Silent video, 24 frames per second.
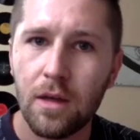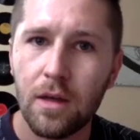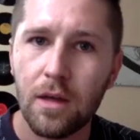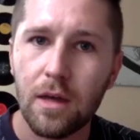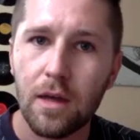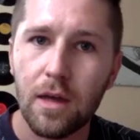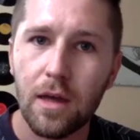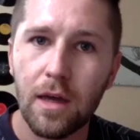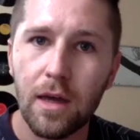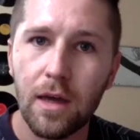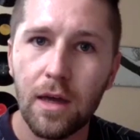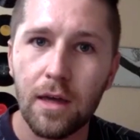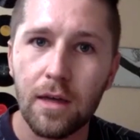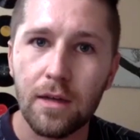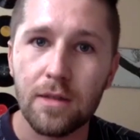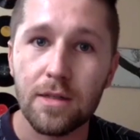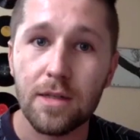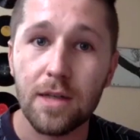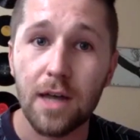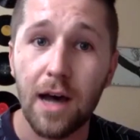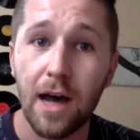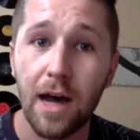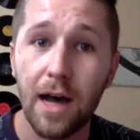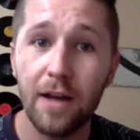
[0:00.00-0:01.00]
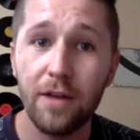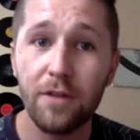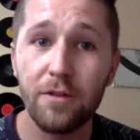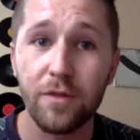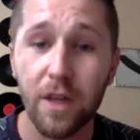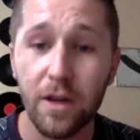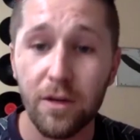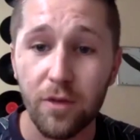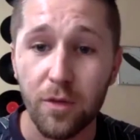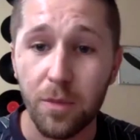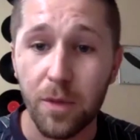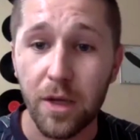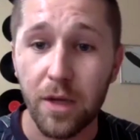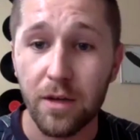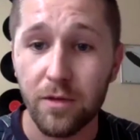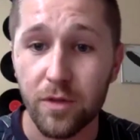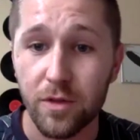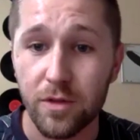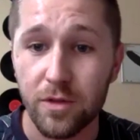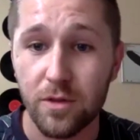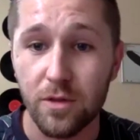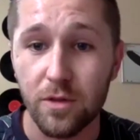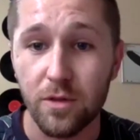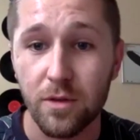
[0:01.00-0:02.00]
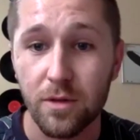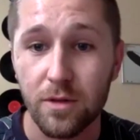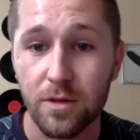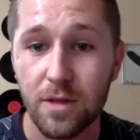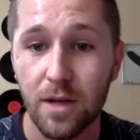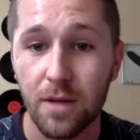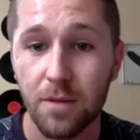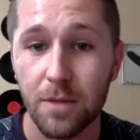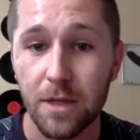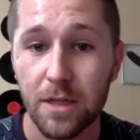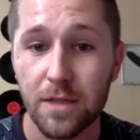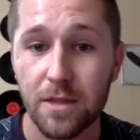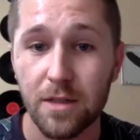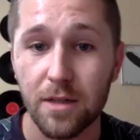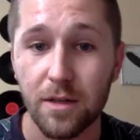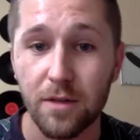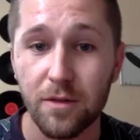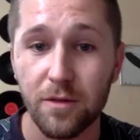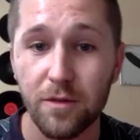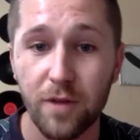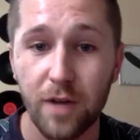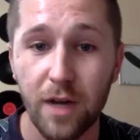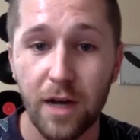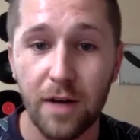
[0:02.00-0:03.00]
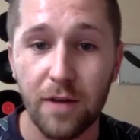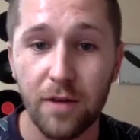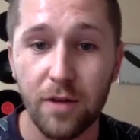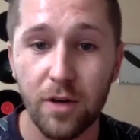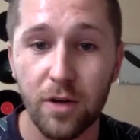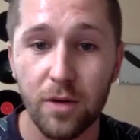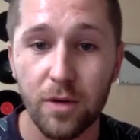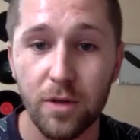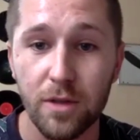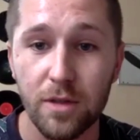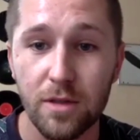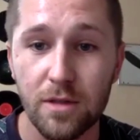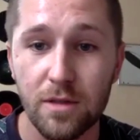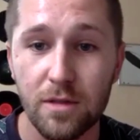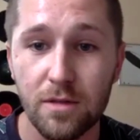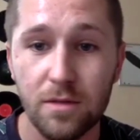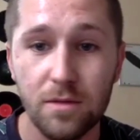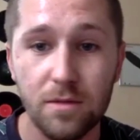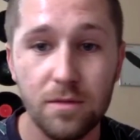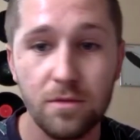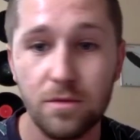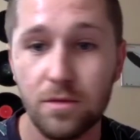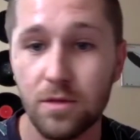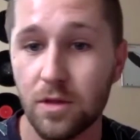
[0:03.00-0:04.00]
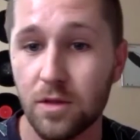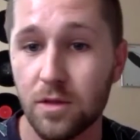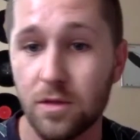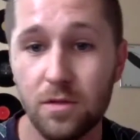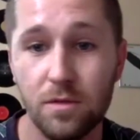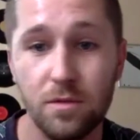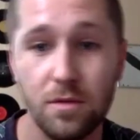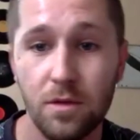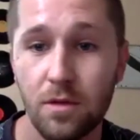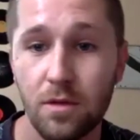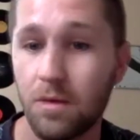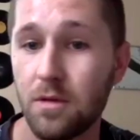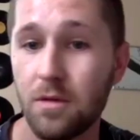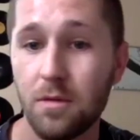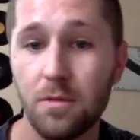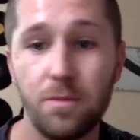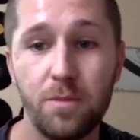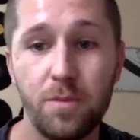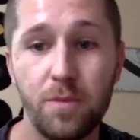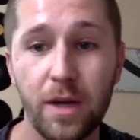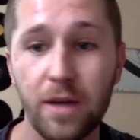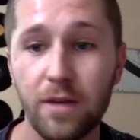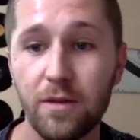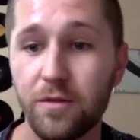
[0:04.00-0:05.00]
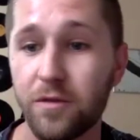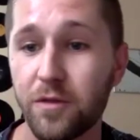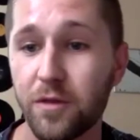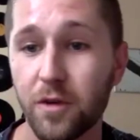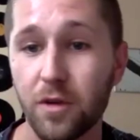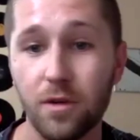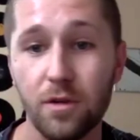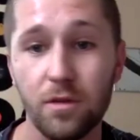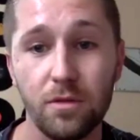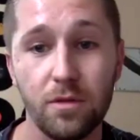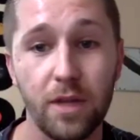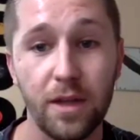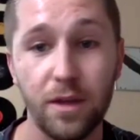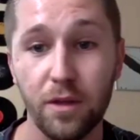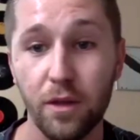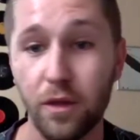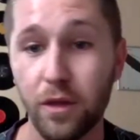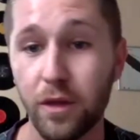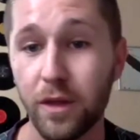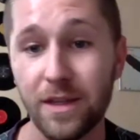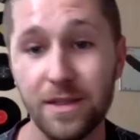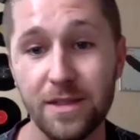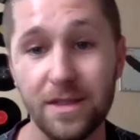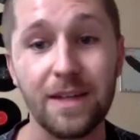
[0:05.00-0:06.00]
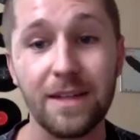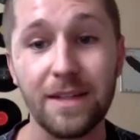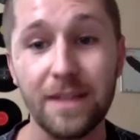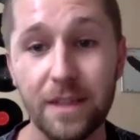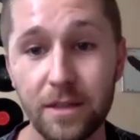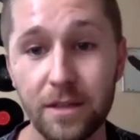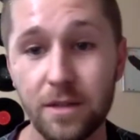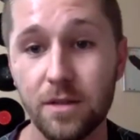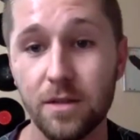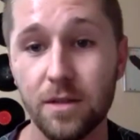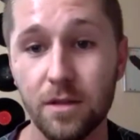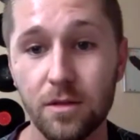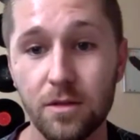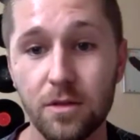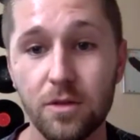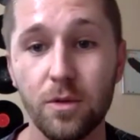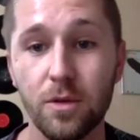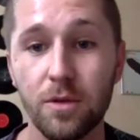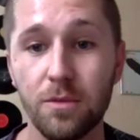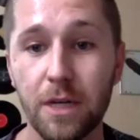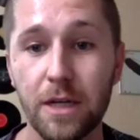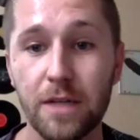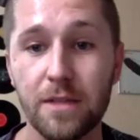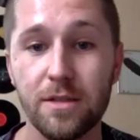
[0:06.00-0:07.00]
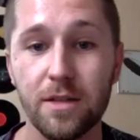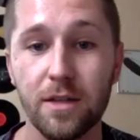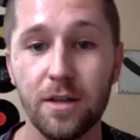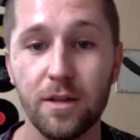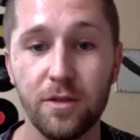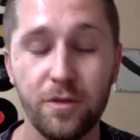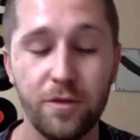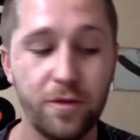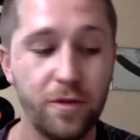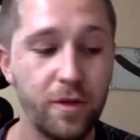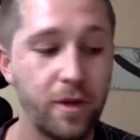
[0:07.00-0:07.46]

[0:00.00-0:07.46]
And I've never paid for studio time myself. I've always just paid for like the things I need to do it myself.